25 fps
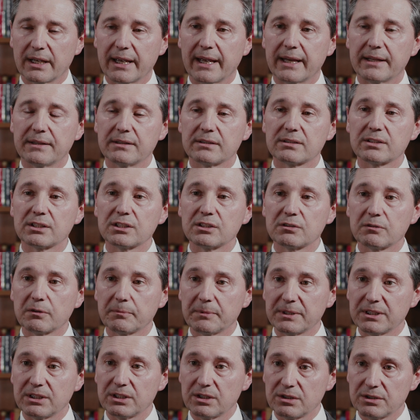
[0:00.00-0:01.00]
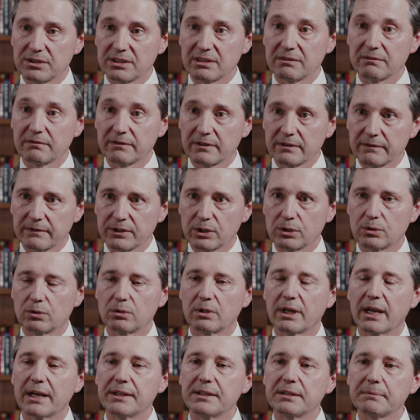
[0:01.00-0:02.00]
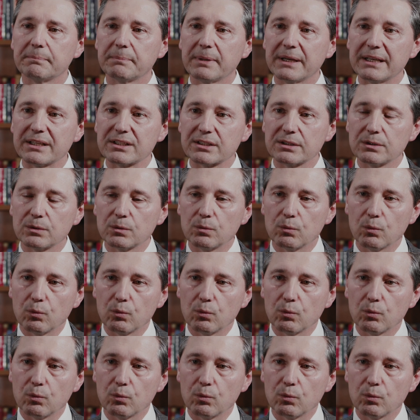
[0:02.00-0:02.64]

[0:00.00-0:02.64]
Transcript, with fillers: And since we've been using Vivior and the patient